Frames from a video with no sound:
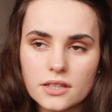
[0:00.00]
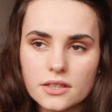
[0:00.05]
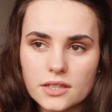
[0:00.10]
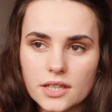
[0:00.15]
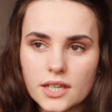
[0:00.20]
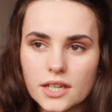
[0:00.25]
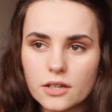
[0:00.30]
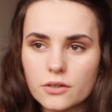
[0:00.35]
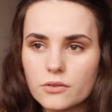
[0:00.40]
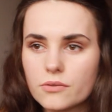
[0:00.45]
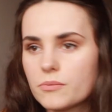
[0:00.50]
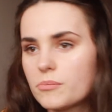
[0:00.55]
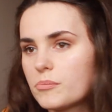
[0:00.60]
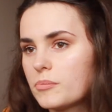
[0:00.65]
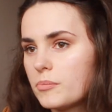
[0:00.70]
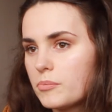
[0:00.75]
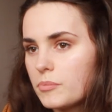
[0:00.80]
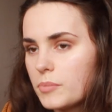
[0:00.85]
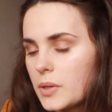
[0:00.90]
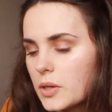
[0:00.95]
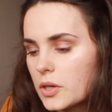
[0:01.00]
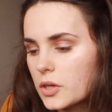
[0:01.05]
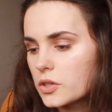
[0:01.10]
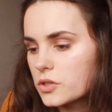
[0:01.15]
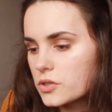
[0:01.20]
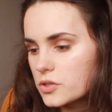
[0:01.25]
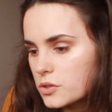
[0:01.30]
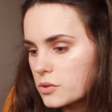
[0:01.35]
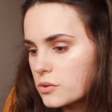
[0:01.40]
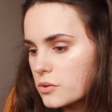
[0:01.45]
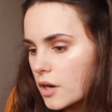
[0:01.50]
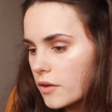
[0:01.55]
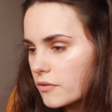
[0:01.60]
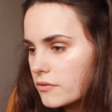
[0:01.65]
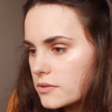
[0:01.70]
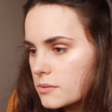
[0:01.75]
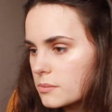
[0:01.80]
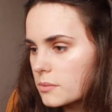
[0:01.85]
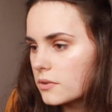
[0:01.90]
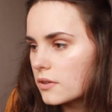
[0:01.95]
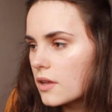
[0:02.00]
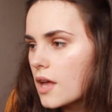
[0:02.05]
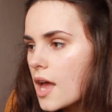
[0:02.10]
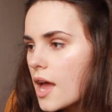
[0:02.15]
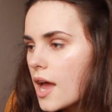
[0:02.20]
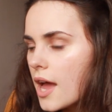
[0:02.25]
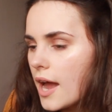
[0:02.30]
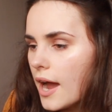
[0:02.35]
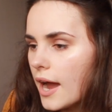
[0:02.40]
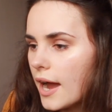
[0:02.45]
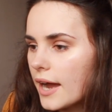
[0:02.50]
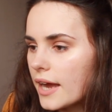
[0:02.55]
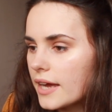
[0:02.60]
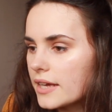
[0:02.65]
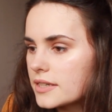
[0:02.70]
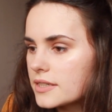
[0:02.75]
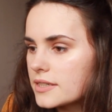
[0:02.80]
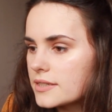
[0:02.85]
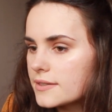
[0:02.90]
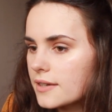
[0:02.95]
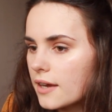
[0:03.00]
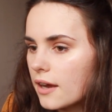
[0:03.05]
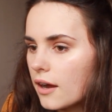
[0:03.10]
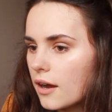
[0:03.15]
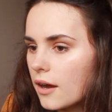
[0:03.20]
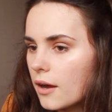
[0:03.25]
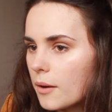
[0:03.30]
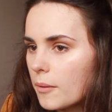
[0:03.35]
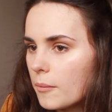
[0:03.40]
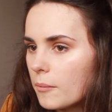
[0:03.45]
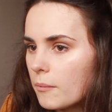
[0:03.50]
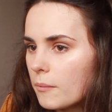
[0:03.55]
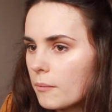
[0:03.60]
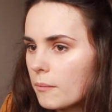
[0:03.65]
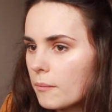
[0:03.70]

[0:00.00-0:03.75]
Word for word: thing of being too comfortable, and yeah,